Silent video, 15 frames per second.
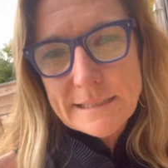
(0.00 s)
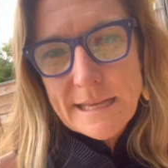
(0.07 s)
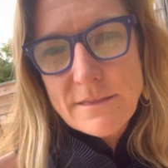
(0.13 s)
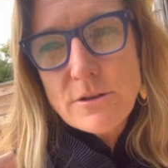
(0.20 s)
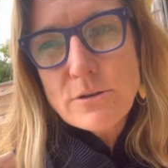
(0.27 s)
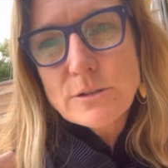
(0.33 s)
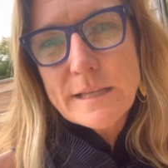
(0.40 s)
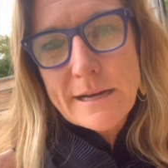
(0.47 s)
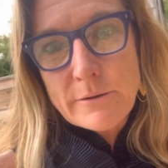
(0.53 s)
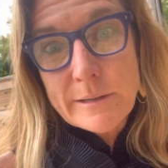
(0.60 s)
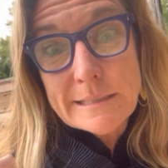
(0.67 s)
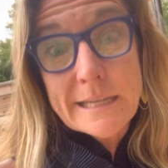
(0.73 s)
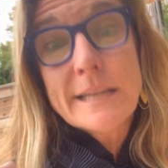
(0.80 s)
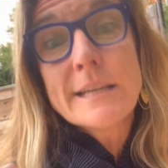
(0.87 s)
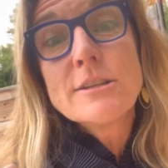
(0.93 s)
in those
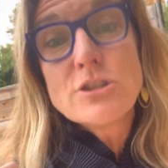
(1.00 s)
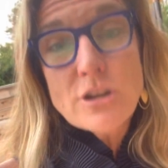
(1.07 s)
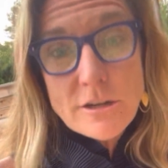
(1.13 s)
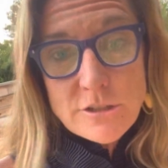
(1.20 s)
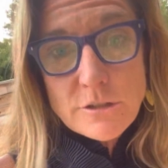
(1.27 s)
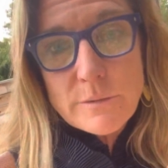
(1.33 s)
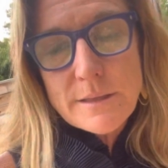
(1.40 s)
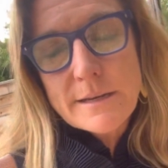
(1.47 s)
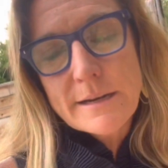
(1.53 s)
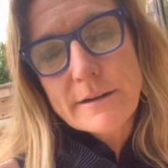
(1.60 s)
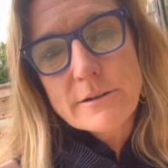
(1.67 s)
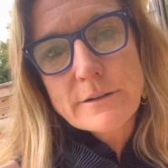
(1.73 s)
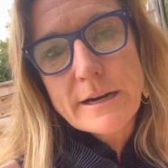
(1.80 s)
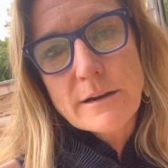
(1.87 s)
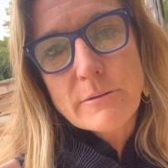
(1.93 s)
airways in conjunction with the
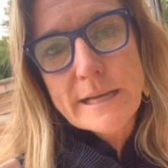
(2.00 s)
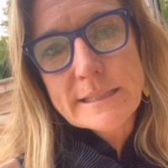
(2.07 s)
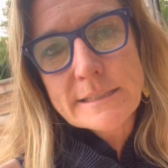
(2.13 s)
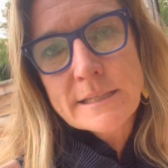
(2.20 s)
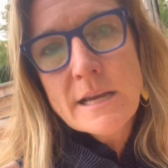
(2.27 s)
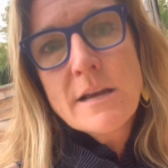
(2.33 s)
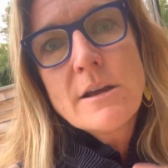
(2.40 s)
narrowed airways,